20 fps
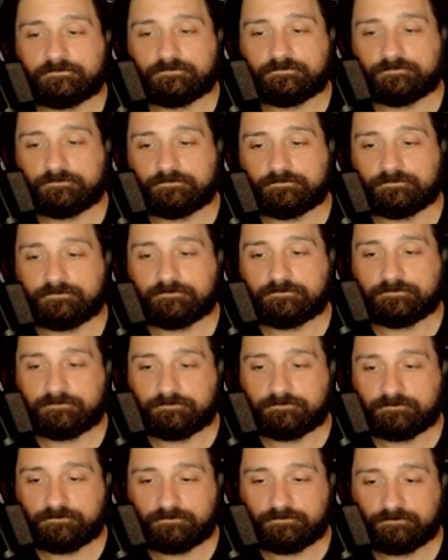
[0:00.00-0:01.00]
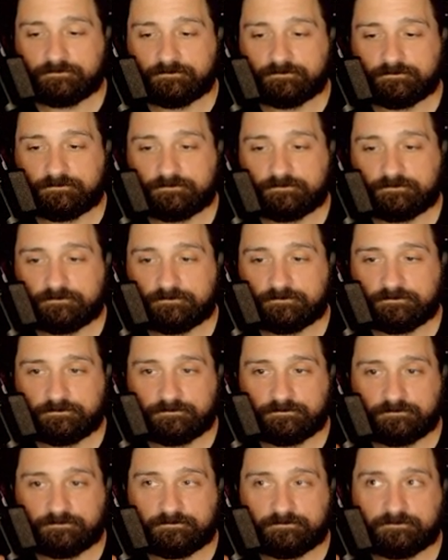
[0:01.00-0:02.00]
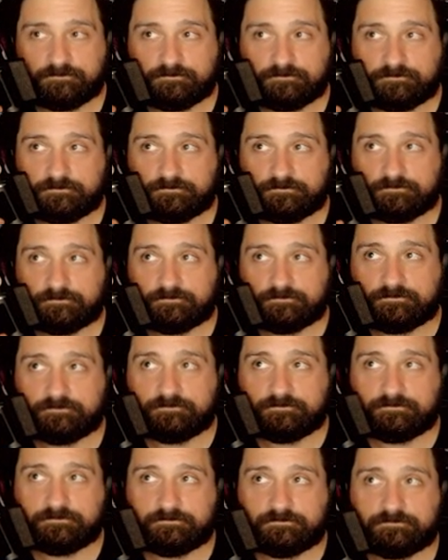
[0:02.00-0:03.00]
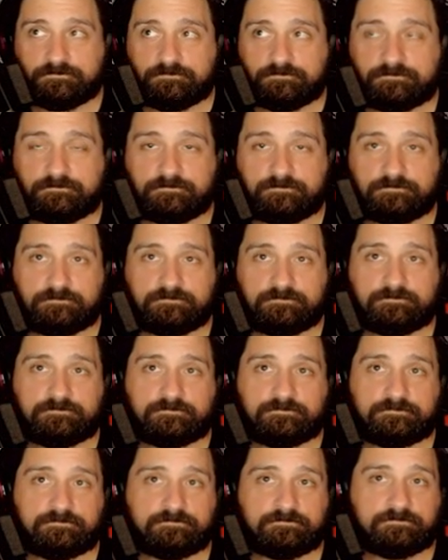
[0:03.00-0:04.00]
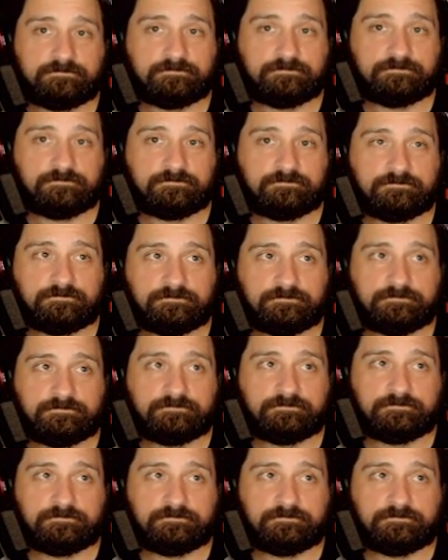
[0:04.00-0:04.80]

[no speech]